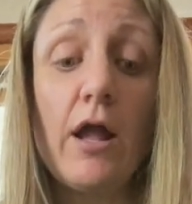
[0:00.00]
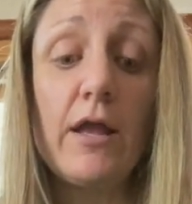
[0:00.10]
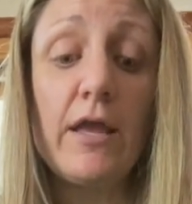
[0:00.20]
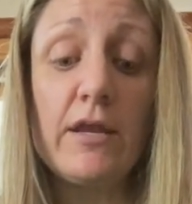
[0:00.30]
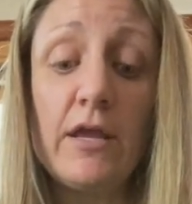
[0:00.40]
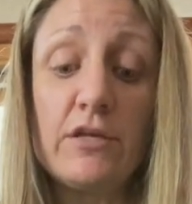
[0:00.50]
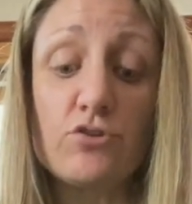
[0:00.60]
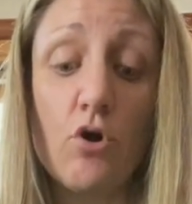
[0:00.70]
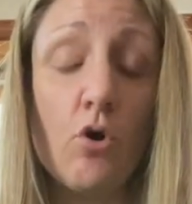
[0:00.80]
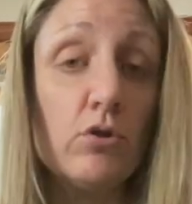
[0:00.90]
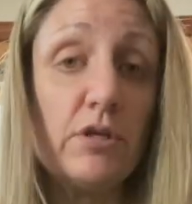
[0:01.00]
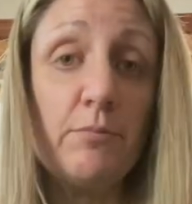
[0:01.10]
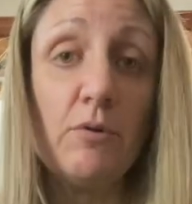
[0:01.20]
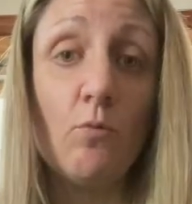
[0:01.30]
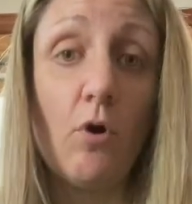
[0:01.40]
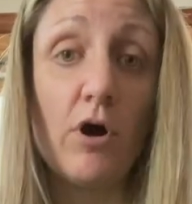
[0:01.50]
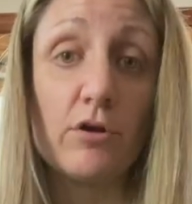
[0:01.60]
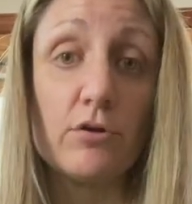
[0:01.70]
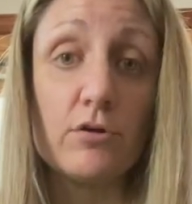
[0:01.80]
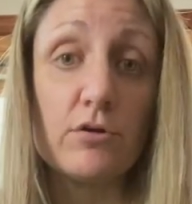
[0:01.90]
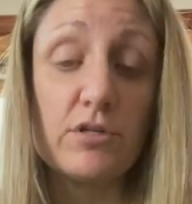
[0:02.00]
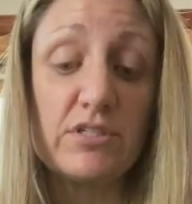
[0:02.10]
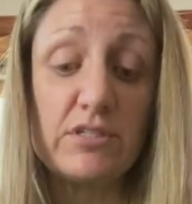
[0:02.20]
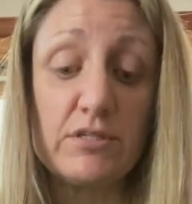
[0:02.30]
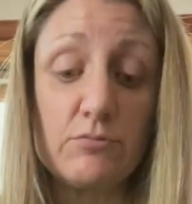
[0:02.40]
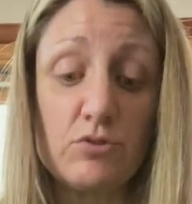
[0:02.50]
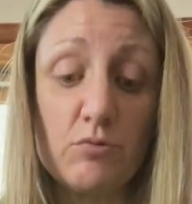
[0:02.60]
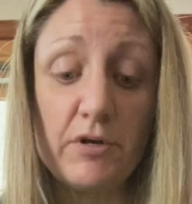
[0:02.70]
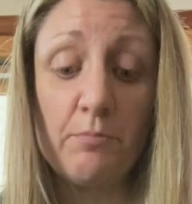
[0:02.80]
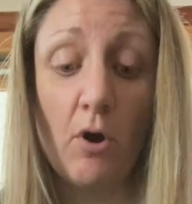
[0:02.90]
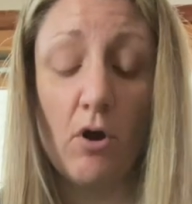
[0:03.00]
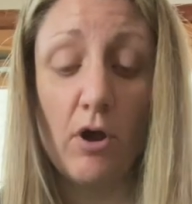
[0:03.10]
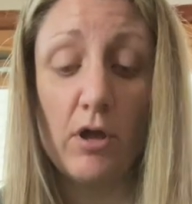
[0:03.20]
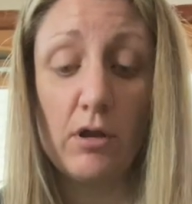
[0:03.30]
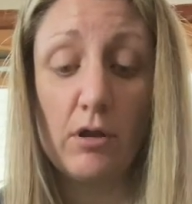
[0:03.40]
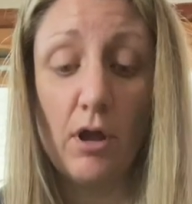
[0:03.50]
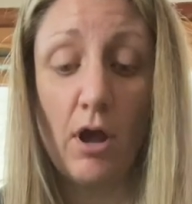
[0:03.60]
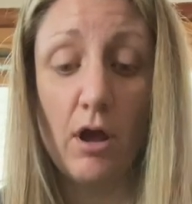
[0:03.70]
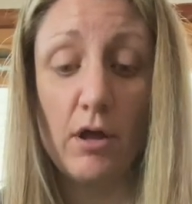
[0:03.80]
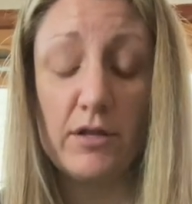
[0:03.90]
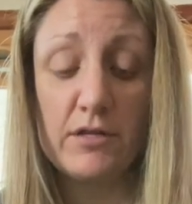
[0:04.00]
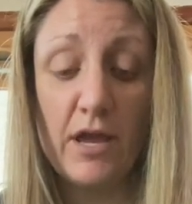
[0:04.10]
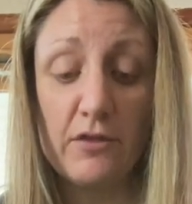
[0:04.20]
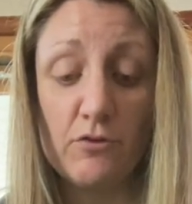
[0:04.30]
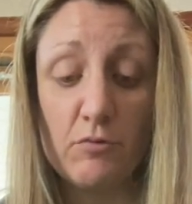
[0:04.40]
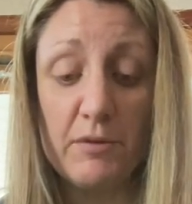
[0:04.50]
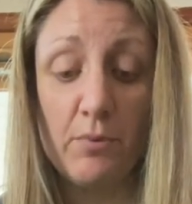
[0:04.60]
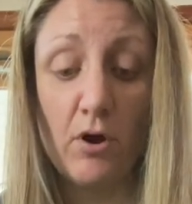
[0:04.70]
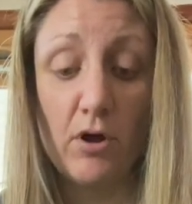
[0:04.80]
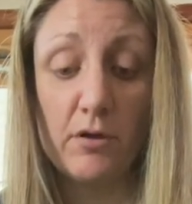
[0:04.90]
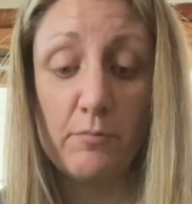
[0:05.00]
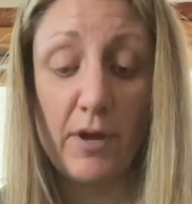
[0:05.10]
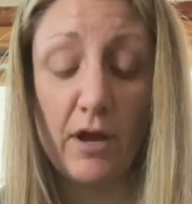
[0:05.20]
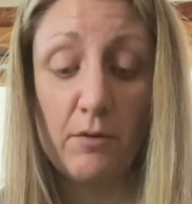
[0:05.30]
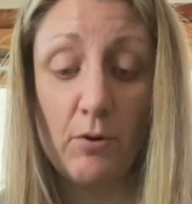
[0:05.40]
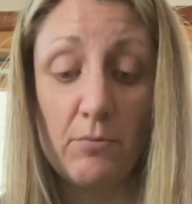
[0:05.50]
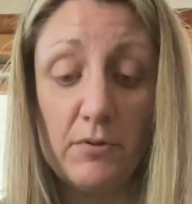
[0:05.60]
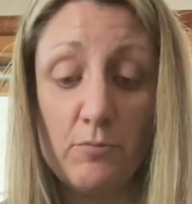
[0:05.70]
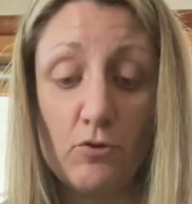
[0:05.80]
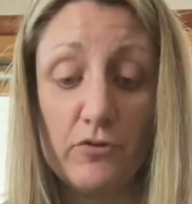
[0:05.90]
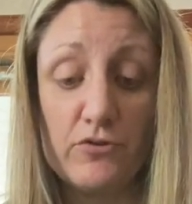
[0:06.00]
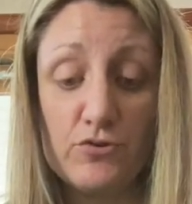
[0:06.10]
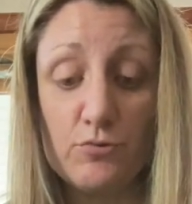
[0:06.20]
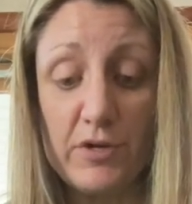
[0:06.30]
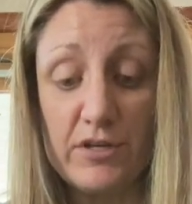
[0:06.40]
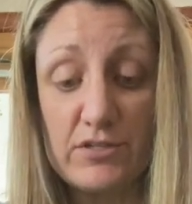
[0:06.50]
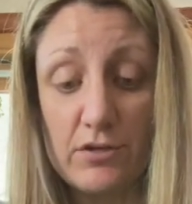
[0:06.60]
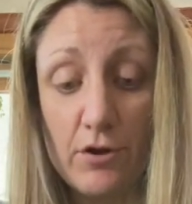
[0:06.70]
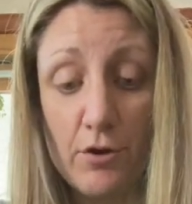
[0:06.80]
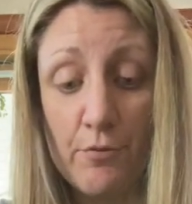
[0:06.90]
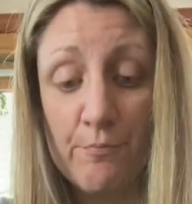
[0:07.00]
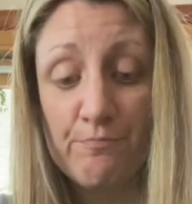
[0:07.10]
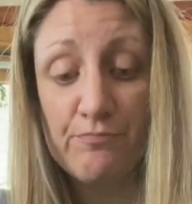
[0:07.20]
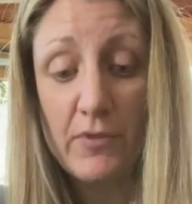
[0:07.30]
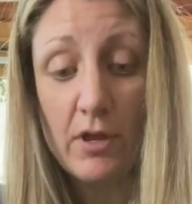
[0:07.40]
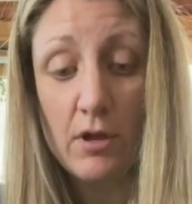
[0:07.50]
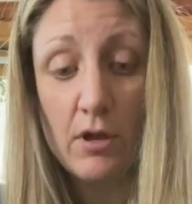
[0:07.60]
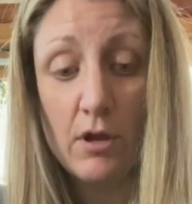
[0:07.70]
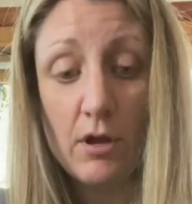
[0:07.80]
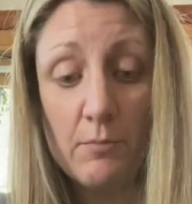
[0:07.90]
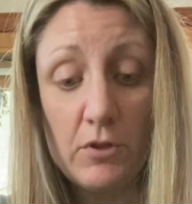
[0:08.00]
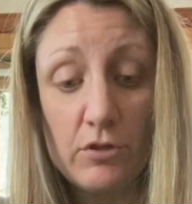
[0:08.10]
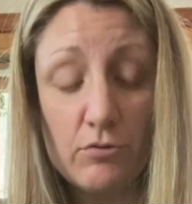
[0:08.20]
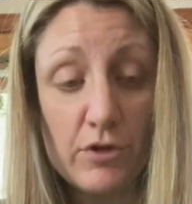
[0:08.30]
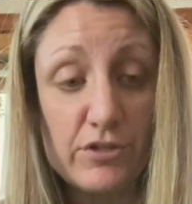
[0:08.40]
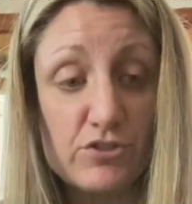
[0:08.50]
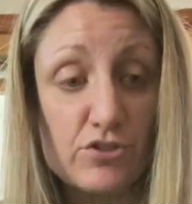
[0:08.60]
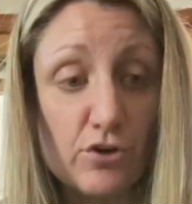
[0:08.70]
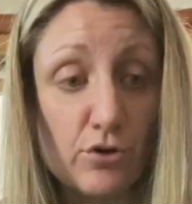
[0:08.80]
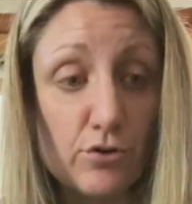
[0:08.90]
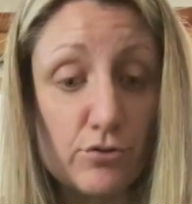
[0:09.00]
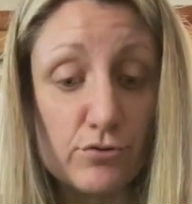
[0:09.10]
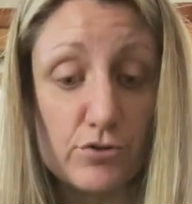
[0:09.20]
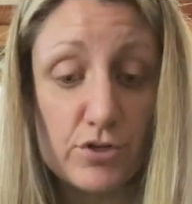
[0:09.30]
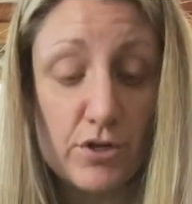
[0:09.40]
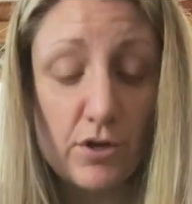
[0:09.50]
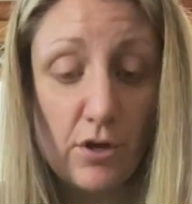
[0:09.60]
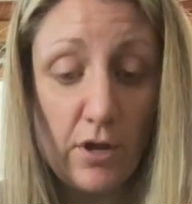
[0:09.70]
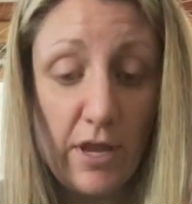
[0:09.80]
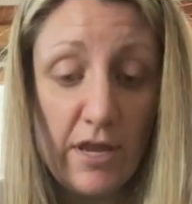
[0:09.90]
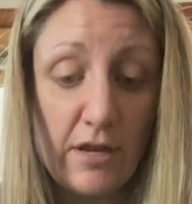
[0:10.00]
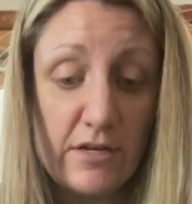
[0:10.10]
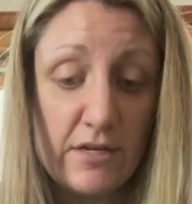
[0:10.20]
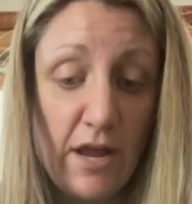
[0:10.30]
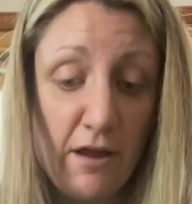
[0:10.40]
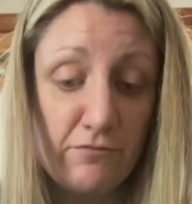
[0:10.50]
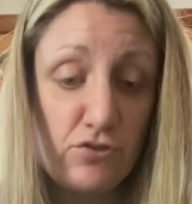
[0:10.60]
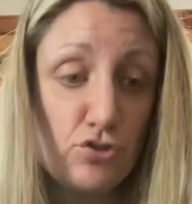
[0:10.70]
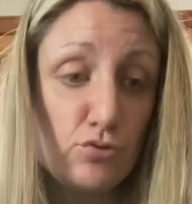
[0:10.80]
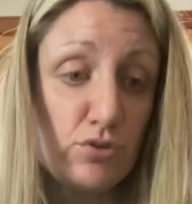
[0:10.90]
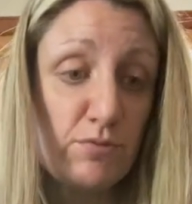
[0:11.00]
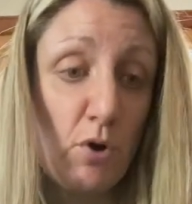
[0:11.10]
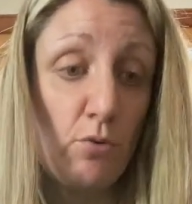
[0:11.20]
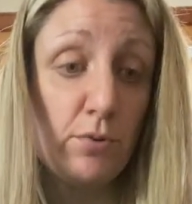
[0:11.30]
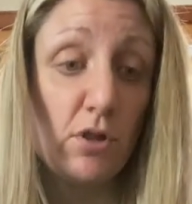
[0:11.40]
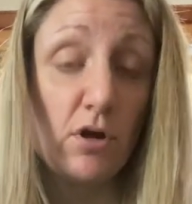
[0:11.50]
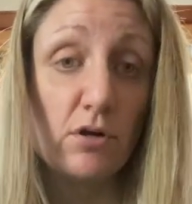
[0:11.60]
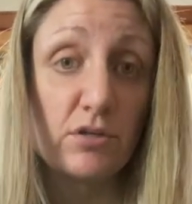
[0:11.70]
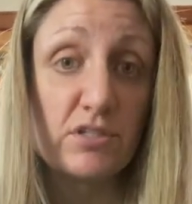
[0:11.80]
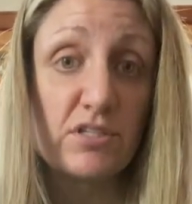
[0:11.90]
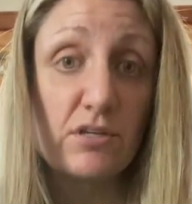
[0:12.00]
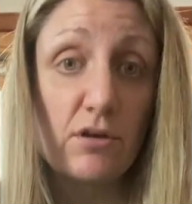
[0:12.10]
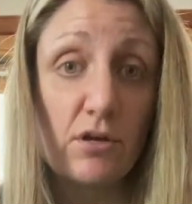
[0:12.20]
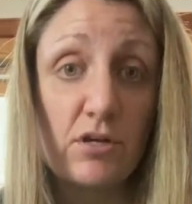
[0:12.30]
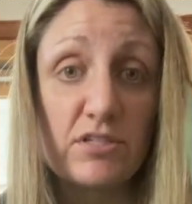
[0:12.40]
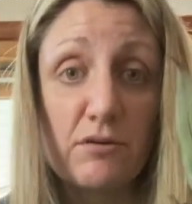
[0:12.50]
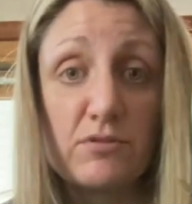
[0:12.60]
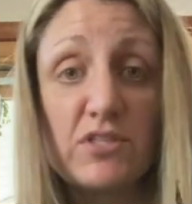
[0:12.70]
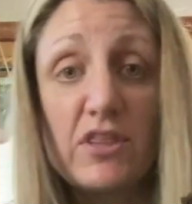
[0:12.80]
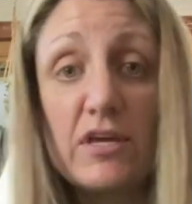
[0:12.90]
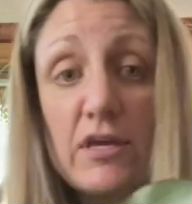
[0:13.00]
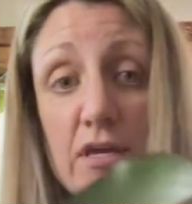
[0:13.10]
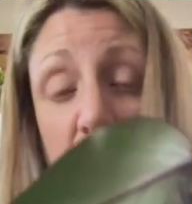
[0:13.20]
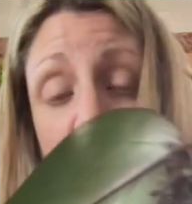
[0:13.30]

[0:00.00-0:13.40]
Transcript: It has only been watered since it was repot. It had the repot back probably more than 2 weeks ago. I'm a little concerned. It did have 2 small plugs because I was thinking